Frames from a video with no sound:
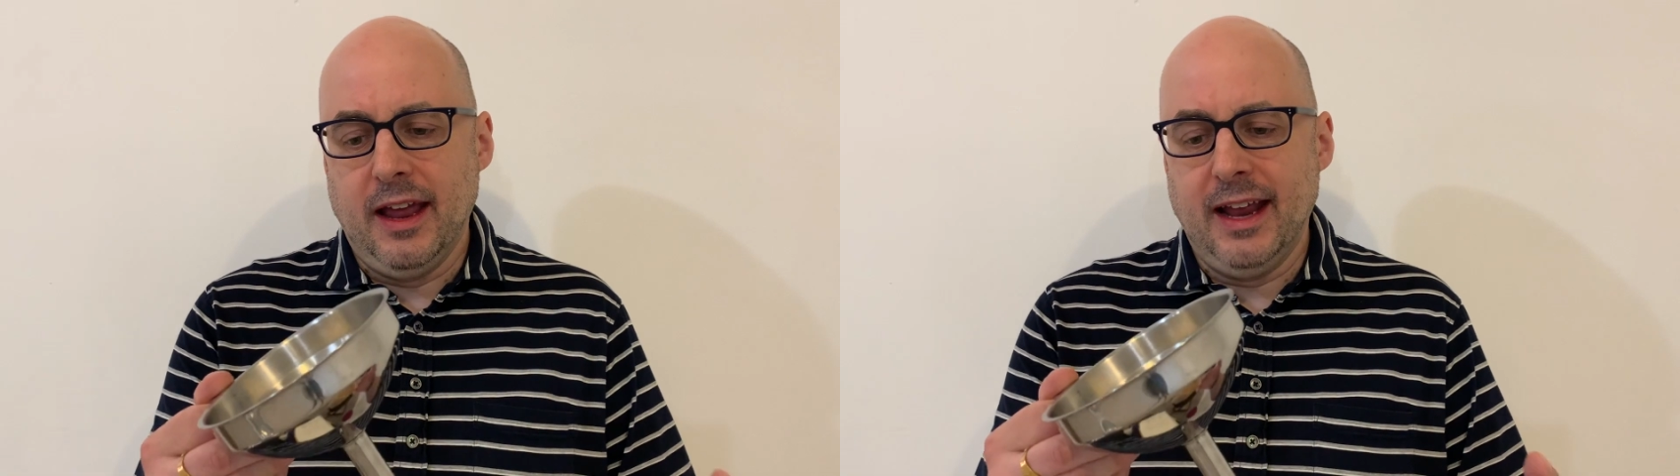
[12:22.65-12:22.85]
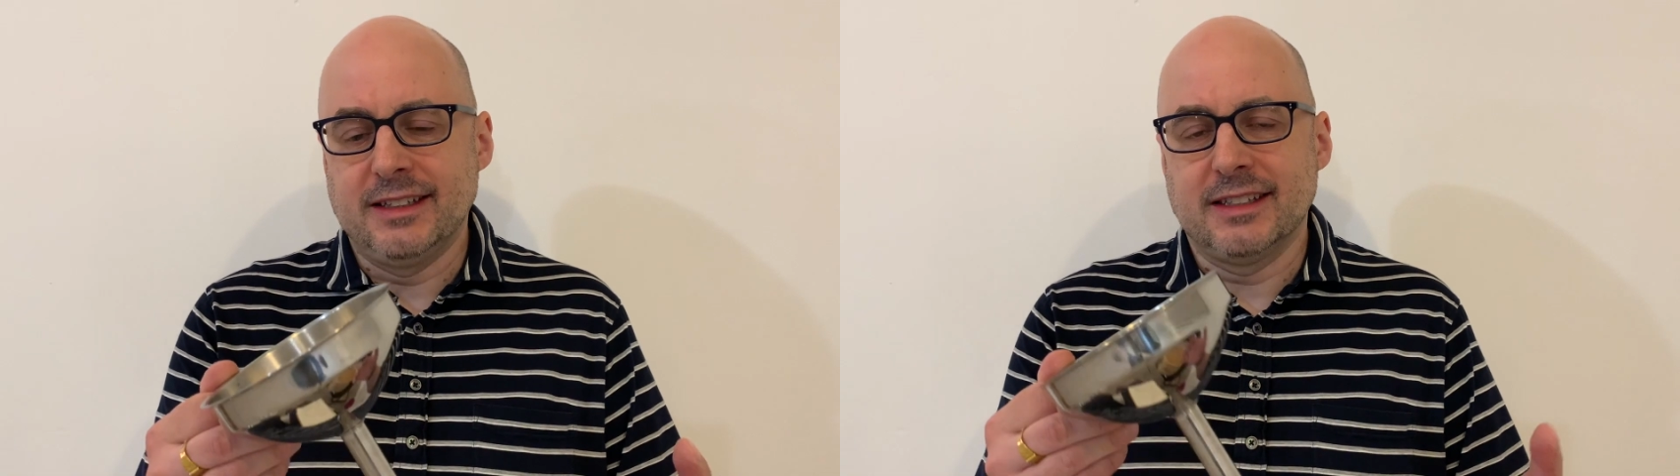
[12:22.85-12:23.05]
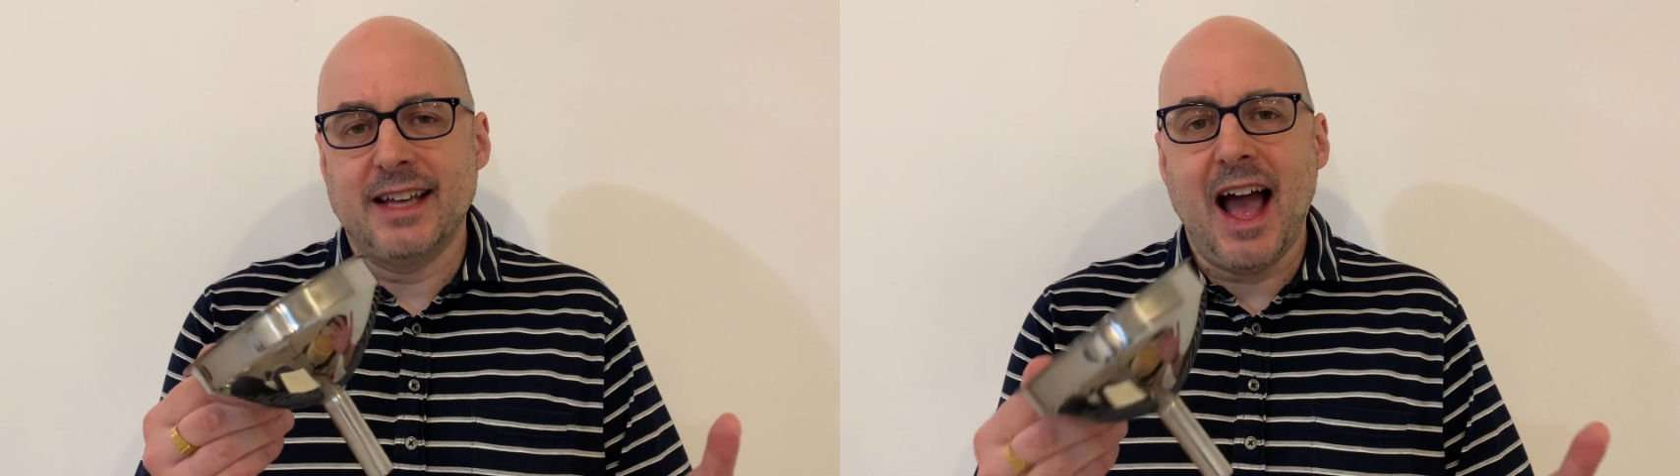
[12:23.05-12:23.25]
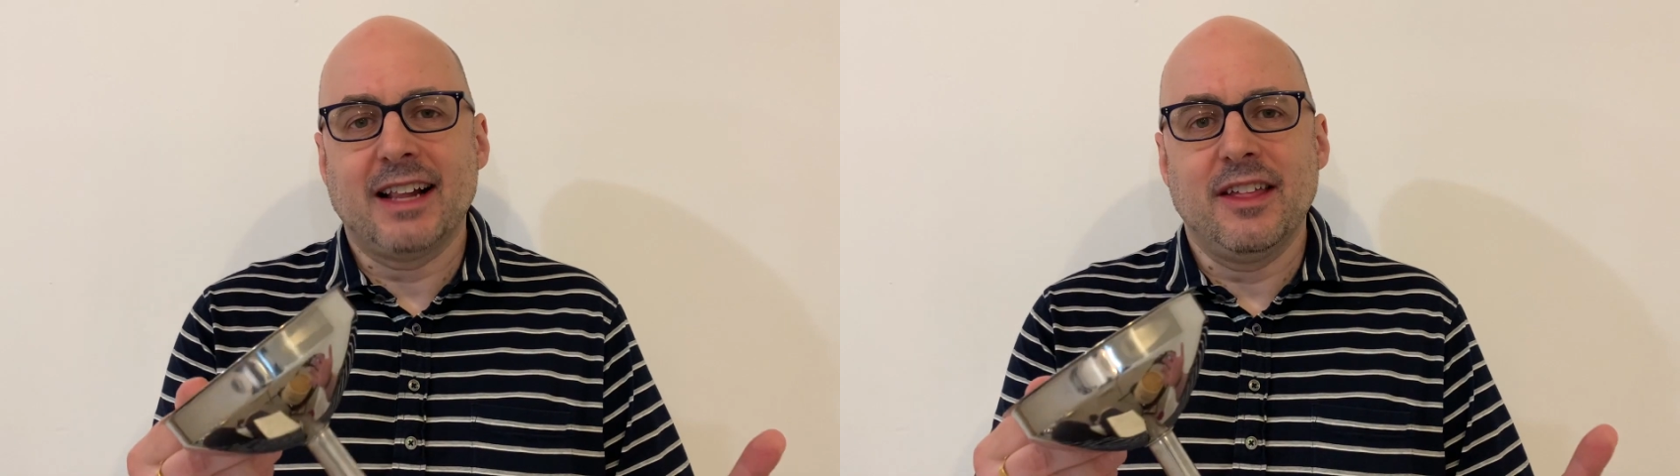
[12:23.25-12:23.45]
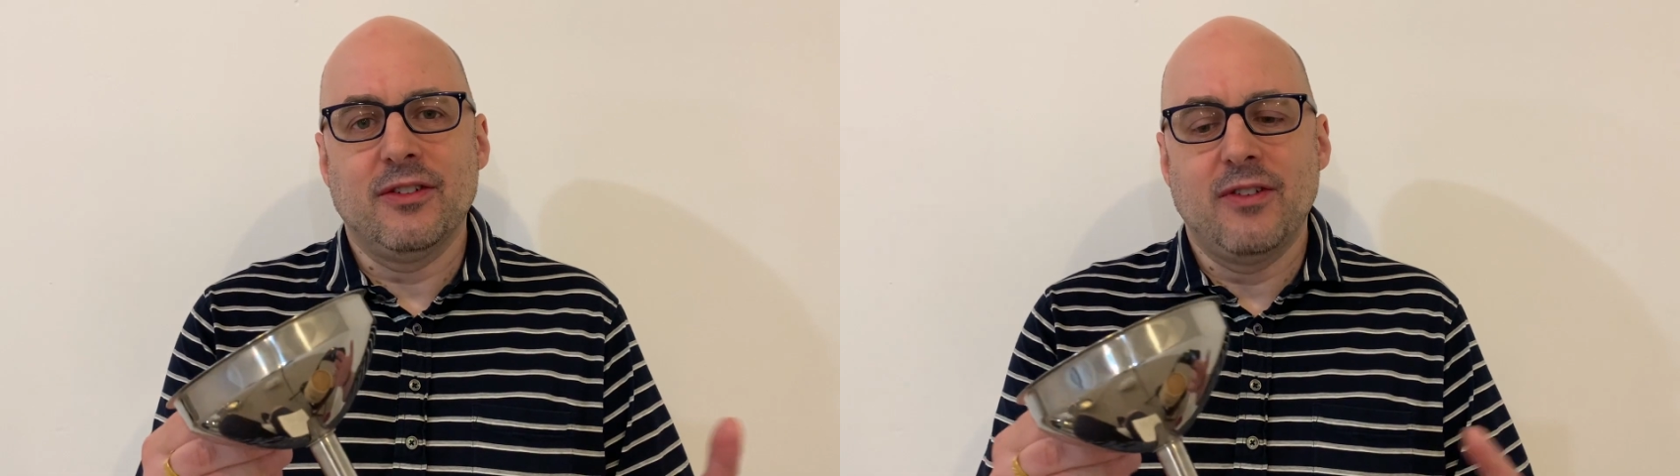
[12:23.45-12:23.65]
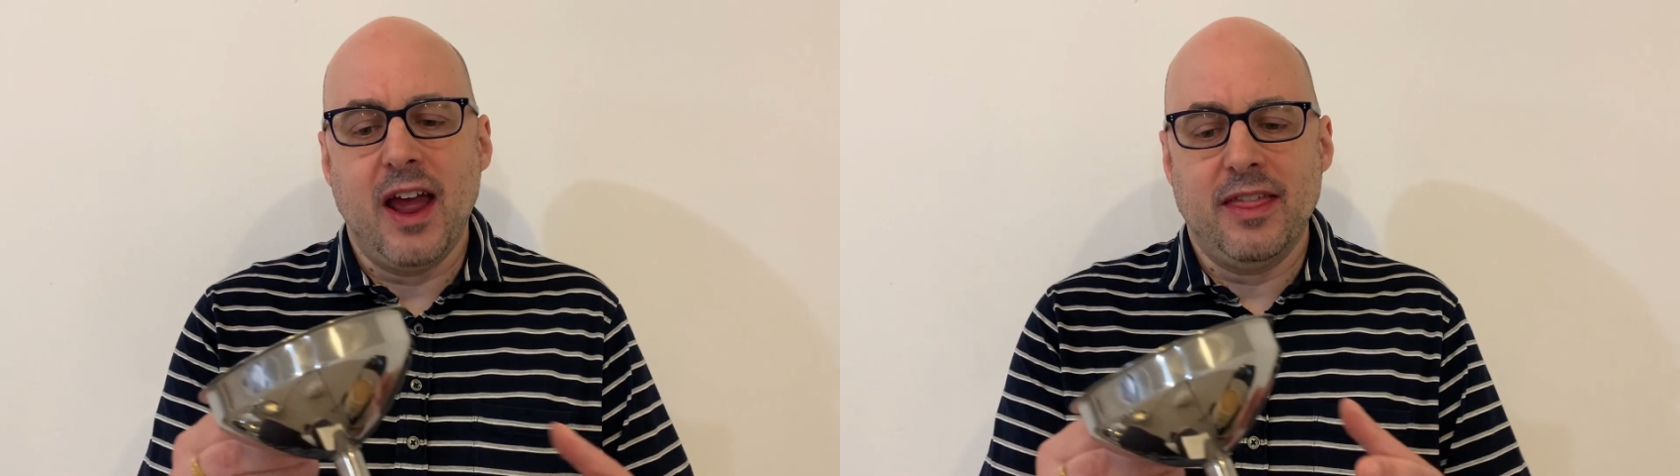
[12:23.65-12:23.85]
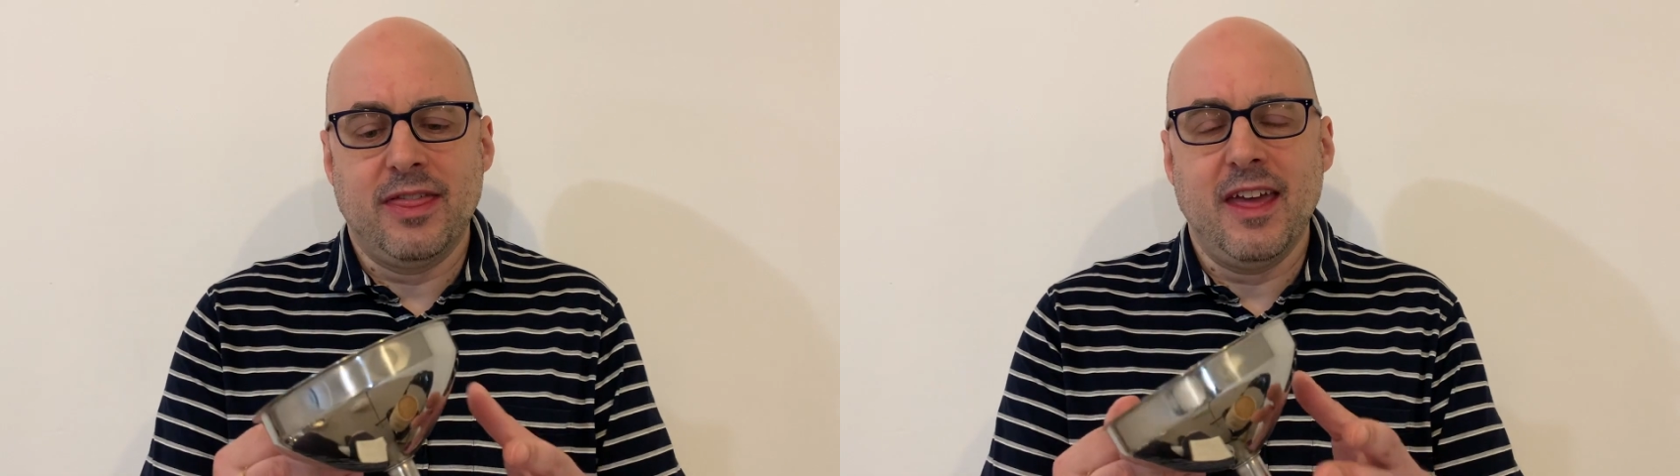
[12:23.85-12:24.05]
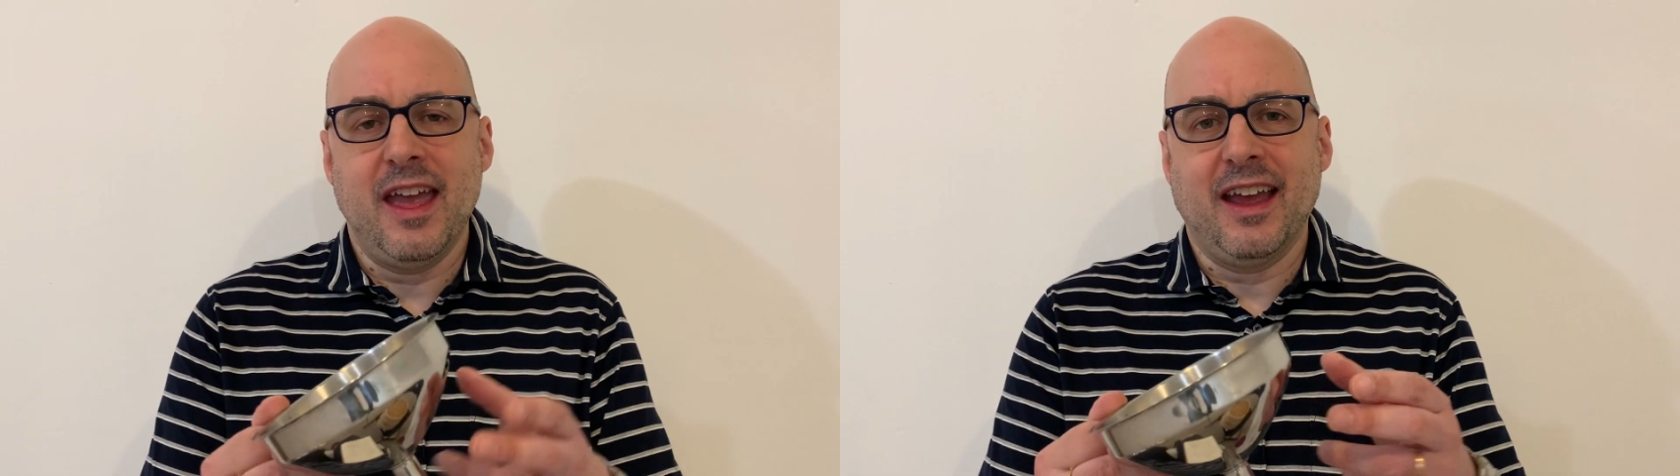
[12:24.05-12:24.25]
exactly the right
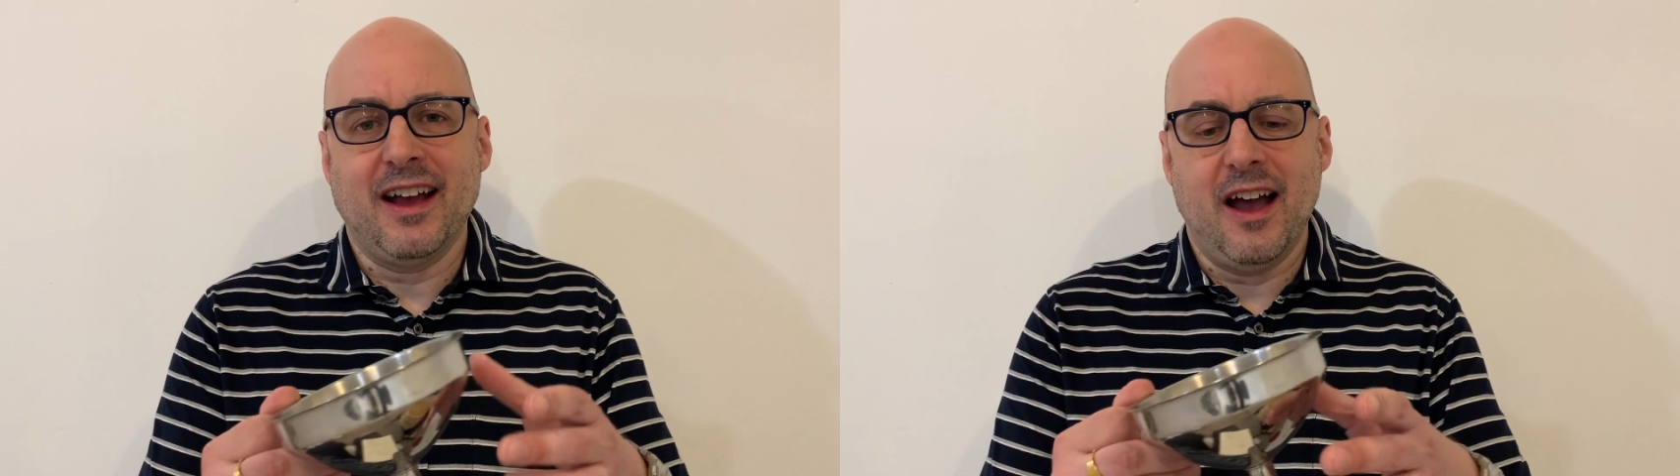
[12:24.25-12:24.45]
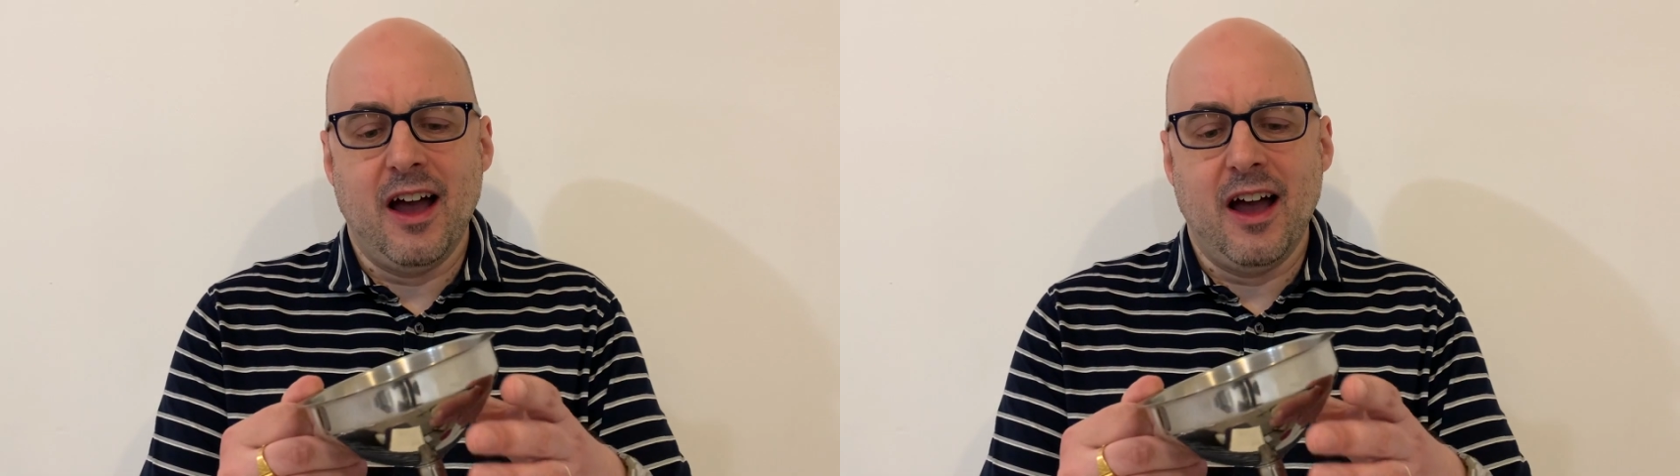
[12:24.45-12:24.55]
thing